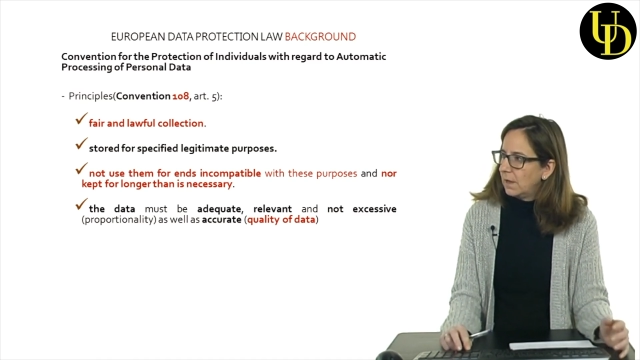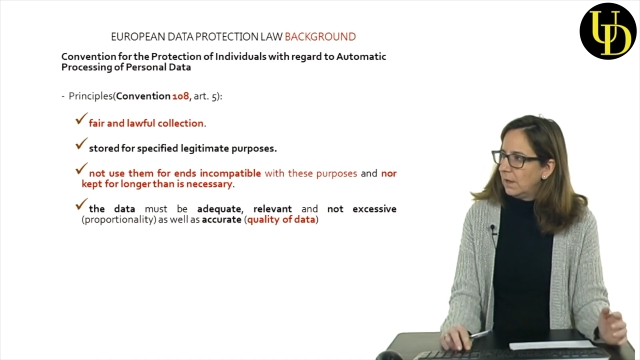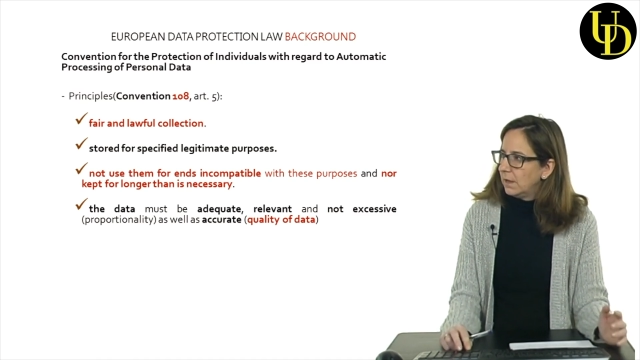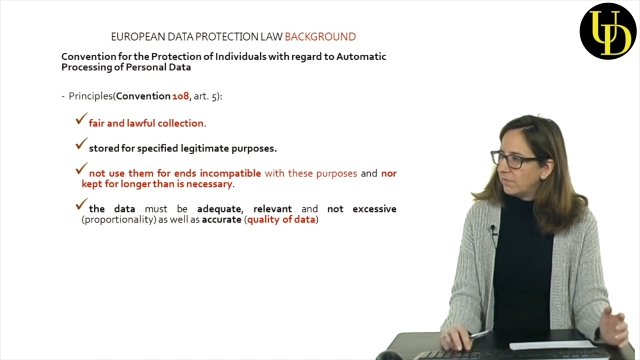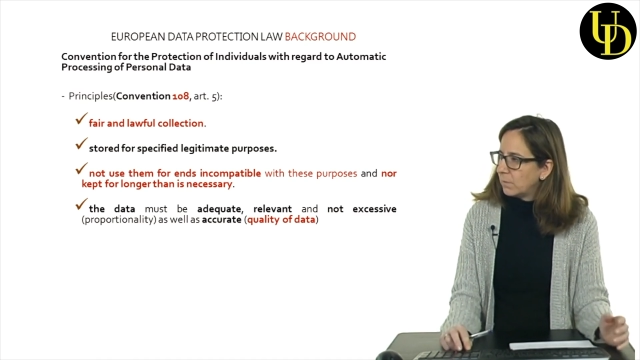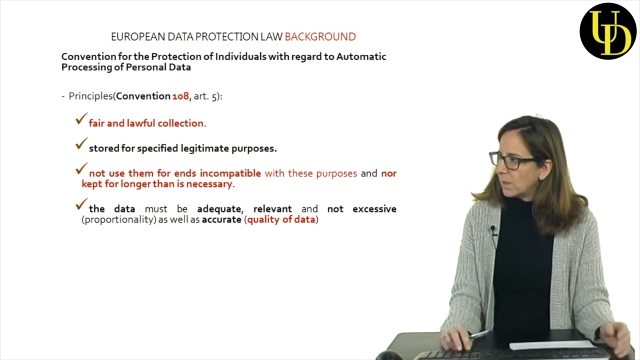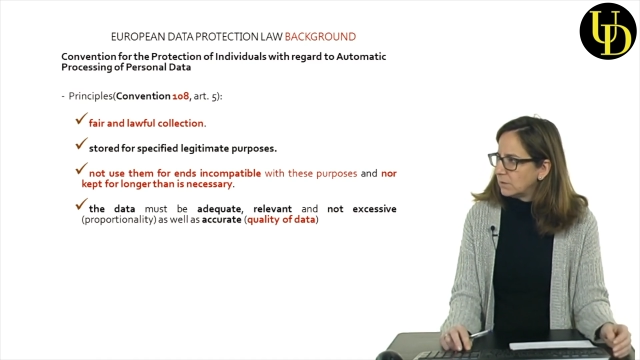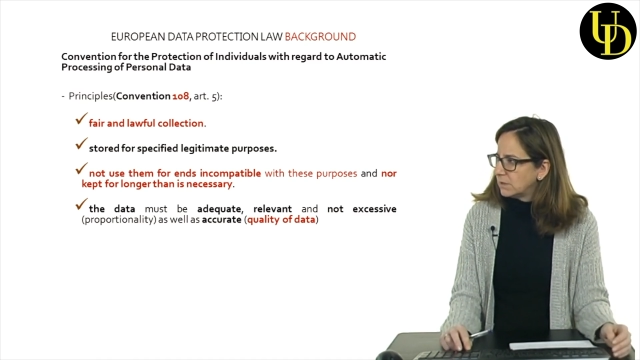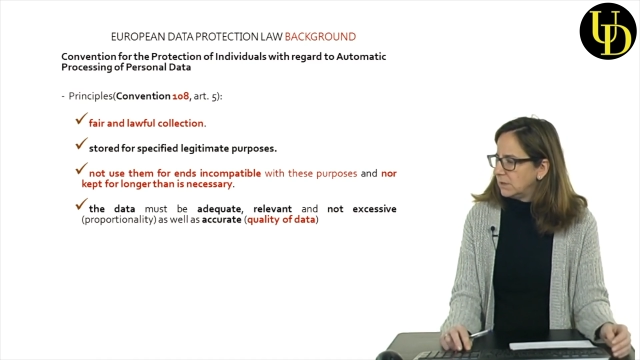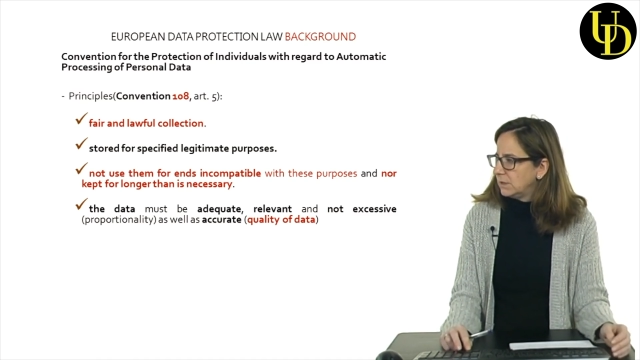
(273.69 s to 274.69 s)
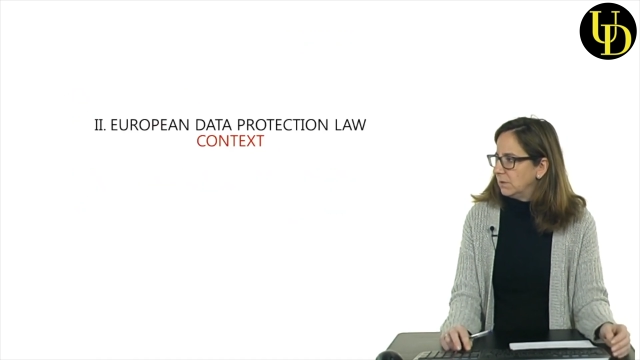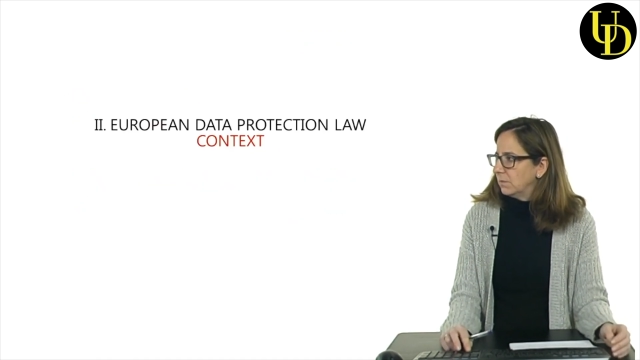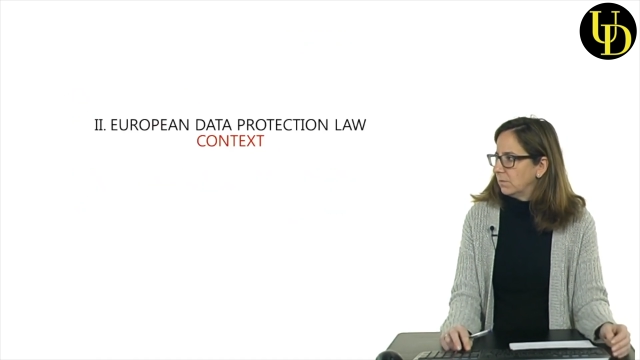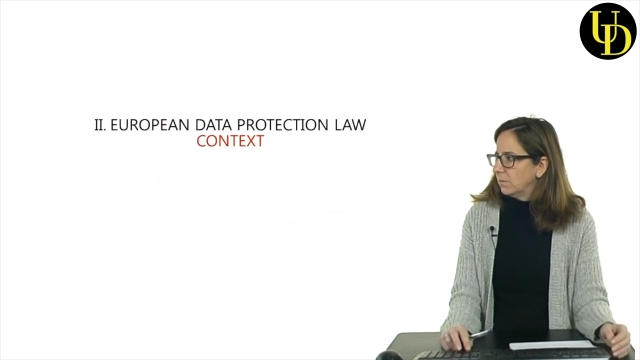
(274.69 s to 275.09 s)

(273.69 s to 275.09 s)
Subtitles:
If we continue